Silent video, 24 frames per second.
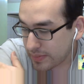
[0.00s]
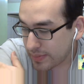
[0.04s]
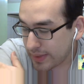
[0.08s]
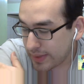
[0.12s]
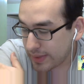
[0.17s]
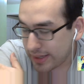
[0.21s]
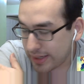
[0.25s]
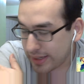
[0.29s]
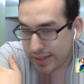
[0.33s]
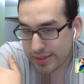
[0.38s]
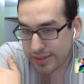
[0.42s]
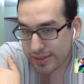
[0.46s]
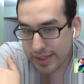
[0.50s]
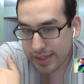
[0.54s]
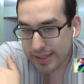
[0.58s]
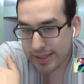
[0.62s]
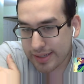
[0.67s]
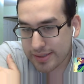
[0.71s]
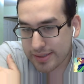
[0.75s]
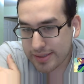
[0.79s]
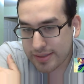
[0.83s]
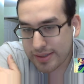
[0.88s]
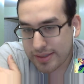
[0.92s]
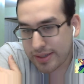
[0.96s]
I
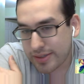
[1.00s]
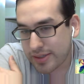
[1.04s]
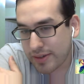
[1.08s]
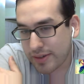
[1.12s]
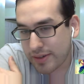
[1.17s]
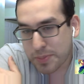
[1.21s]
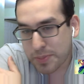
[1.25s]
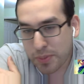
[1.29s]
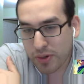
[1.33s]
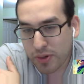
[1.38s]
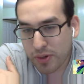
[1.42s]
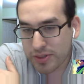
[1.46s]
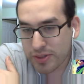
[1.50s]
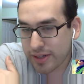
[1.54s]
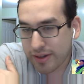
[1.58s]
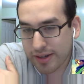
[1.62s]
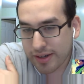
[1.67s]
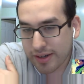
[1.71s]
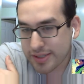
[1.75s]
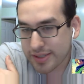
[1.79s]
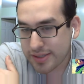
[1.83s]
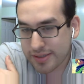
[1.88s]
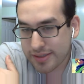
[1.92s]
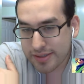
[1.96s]
really
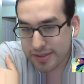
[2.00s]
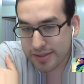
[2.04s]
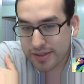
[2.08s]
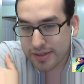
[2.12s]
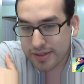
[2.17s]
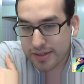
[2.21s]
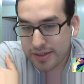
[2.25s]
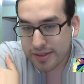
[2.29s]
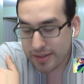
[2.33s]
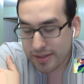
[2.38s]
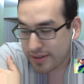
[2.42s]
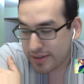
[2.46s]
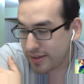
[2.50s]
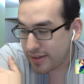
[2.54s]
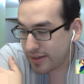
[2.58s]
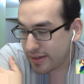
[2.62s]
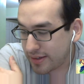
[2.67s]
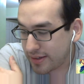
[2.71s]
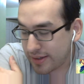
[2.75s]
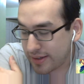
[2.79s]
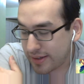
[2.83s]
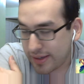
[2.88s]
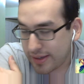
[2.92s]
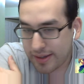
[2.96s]
do appreciate that, though, guys.
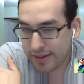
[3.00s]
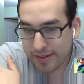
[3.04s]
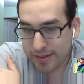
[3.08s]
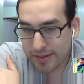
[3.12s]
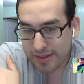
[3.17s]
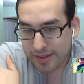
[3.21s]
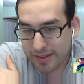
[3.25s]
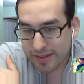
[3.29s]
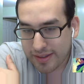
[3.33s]
Thank you.